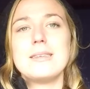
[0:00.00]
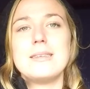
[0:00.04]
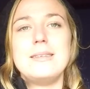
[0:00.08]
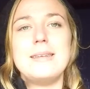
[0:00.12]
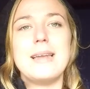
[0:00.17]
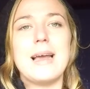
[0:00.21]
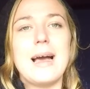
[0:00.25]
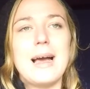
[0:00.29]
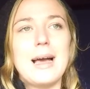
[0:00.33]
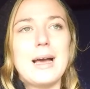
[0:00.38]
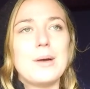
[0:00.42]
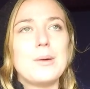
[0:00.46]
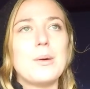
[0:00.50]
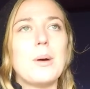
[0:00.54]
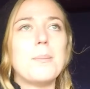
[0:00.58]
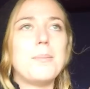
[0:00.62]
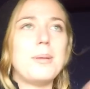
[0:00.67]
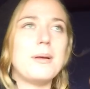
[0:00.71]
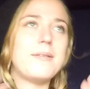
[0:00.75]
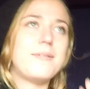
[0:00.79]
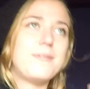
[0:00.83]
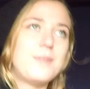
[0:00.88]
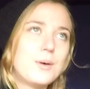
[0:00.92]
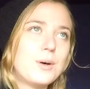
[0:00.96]
Now,
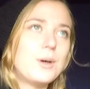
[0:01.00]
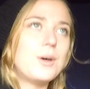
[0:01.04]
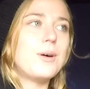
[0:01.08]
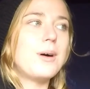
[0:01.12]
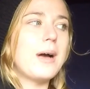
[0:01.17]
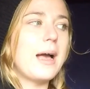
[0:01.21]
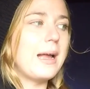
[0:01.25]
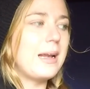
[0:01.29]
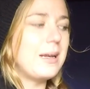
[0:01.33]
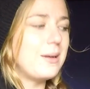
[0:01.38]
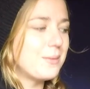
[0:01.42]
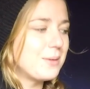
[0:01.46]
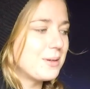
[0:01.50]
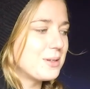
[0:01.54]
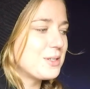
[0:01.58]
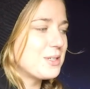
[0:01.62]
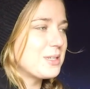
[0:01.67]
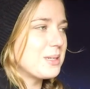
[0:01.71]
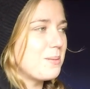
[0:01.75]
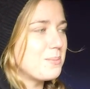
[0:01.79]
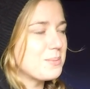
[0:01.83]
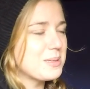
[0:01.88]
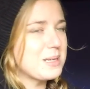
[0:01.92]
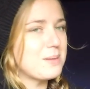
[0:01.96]
before anyone
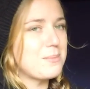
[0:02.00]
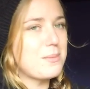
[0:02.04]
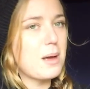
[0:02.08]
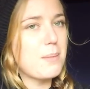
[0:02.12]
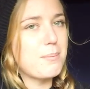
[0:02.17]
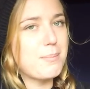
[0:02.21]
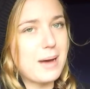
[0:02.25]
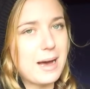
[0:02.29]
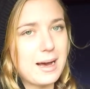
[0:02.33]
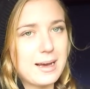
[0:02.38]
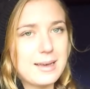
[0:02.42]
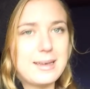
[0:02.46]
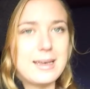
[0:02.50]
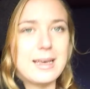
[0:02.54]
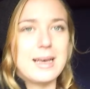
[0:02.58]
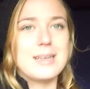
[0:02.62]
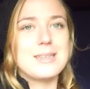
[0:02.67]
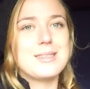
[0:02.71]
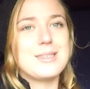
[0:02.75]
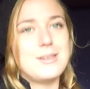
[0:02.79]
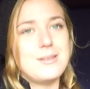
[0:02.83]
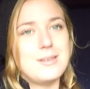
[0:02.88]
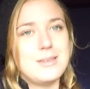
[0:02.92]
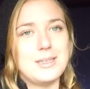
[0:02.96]
jumps on my back,
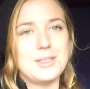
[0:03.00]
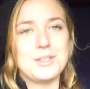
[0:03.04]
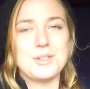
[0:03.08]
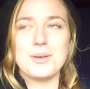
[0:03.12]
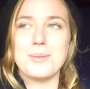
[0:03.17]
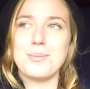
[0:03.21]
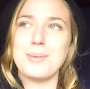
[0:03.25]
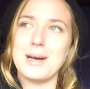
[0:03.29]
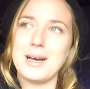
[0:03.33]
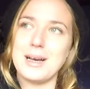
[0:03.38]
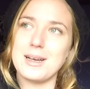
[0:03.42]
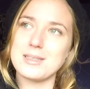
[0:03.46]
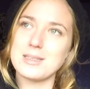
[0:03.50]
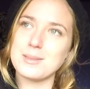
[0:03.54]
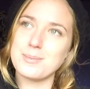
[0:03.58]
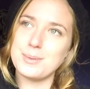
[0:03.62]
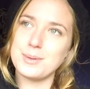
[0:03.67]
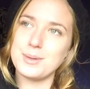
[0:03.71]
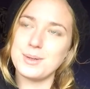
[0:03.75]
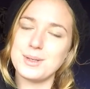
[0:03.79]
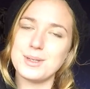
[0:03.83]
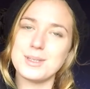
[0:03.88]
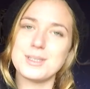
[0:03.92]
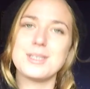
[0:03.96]
yes, you need your
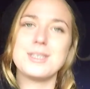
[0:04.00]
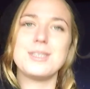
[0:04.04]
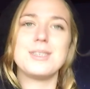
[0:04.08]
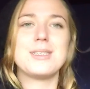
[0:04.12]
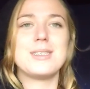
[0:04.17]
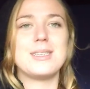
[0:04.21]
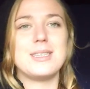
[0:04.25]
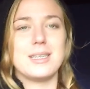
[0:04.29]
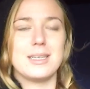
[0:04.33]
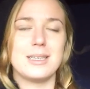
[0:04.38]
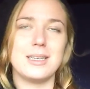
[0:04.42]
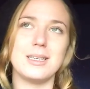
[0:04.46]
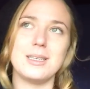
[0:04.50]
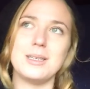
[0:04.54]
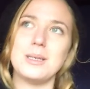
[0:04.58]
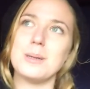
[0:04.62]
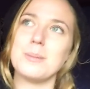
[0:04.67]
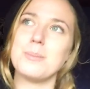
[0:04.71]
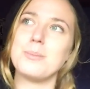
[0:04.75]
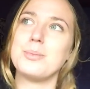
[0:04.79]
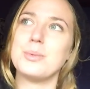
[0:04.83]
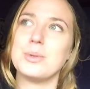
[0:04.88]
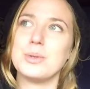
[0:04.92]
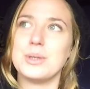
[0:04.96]
passport, your ticket,
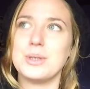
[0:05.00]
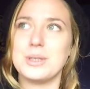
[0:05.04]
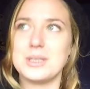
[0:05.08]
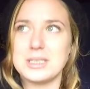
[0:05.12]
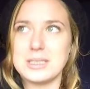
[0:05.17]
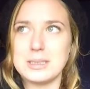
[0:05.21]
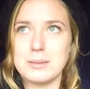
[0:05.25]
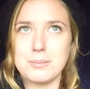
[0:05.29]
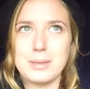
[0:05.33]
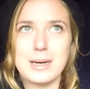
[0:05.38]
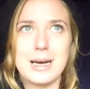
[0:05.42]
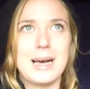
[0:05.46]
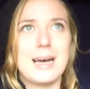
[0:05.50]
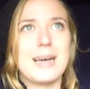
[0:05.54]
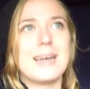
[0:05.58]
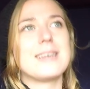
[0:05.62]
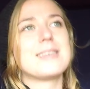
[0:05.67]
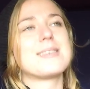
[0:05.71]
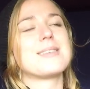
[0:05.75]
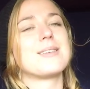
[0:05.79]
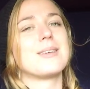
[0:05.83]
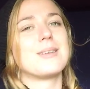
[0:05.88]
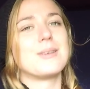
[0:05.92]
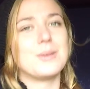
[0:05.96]
your boarding
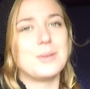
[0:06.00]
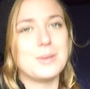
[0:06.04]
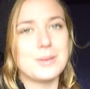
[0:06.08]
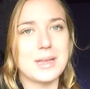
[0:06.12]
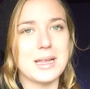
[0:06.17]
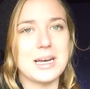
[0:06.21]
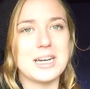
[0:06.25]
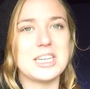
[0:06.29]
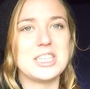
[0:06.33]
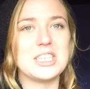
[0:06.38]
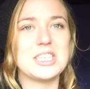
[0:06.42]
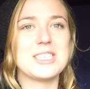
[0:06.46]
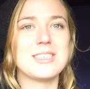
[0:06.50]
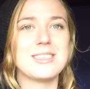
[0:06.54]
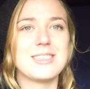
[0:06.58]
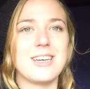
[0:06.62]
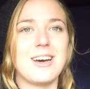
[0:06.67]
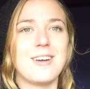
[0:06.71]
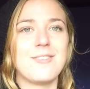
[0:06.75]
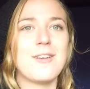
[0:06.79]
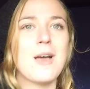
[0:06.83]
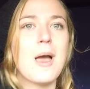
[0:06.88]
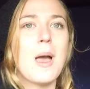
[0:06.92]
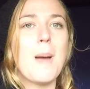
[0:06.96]
pass and all that good
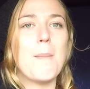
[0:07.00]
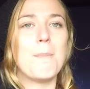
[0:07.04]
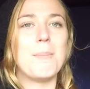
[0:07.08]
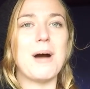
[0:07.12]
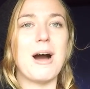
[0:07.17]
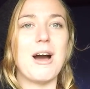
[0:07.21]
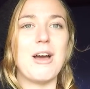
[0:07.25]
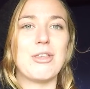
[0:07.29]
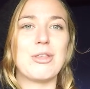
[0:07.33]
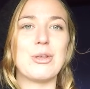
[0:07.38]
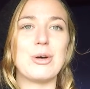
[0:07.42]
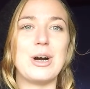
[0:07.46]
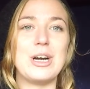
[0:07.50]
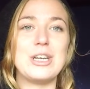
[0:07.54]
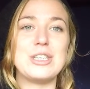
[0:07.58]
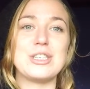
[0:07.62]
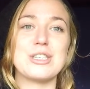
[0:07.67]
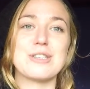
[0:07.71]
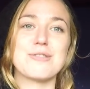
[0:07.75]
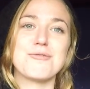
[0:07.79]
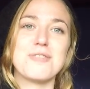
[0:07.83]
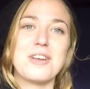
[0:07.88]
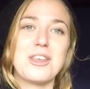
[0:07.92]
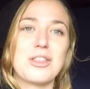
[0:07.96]
stuff, but I thought I'd
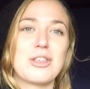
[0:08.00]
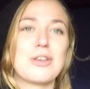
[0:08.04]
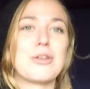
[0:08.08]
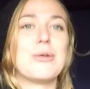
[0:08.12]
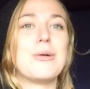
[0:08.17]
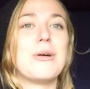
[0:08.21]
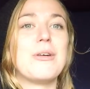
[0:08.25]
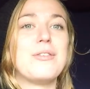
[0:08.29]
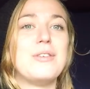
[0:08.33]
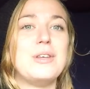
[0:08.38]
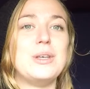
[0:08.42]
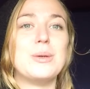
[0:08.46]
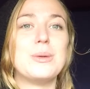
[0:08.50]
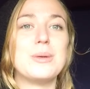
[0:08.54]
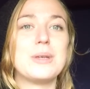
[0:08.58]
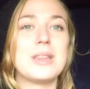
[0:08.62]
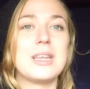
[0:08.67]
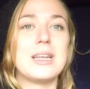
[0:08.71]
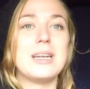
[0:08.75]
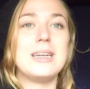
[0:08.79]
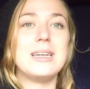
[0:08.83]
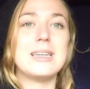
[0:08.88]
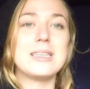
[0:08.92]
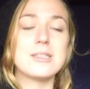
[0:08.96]
just run through a few of
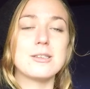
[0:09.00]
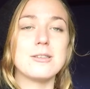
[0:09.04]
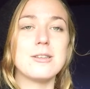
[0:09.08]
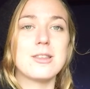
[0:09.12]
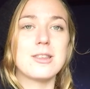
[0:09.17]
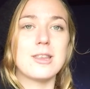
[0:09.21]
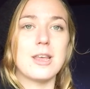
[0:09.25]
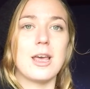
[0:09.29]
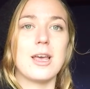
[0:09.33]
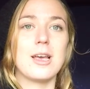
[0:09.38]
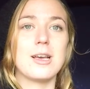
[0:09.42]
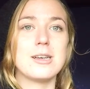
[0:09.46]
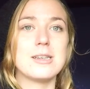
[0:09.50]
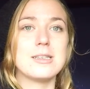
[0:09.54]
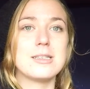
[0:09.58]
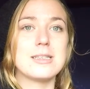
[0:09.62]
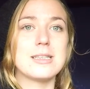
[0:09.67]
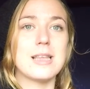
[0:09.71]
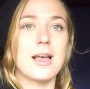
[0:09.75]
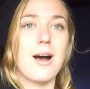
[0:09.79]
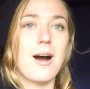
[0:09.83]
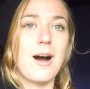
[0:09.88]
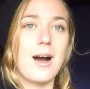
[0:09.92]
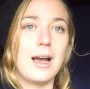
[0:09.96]
the little things
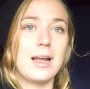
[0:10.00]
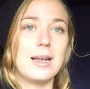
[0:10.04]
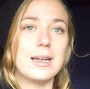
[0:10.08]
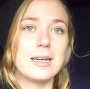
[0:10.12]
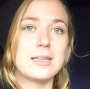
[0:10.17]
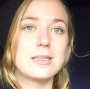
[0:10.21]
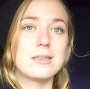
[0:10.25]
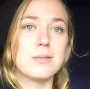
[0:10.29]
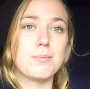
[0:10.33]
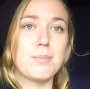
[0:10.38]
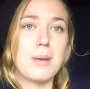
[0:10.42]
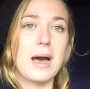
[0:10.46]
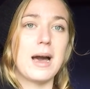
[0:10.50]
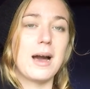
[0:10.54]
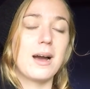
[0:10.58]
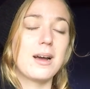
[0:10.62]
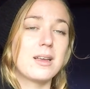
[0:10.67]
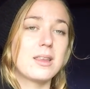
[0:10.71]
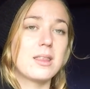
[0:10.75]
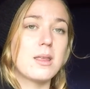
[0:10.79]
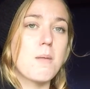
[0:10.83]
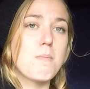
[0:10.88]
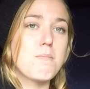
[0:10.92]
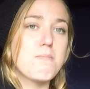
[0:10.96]
that I like to
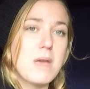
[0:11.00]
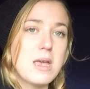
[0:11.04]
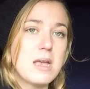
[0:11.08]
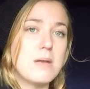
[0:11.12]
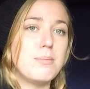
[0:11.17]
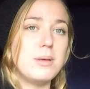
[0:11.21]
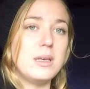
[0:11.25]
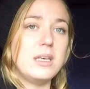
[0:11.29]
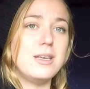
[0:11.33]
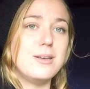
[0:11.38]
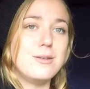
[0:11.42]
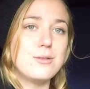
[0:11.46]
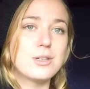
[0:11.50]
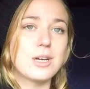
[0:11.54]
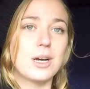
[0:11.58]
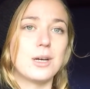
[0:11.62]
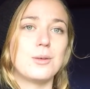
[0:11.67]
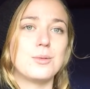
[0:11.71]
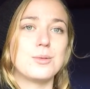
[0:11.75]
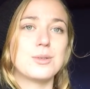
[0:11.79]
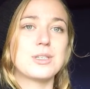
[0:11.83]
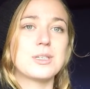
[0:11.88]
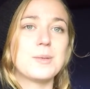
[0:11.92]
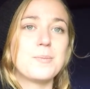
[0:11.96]
pack that maybe you
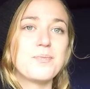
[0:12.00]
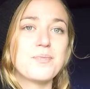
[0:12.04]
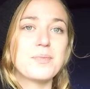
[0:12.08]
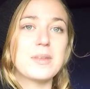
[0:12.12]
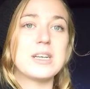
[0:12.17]
don't.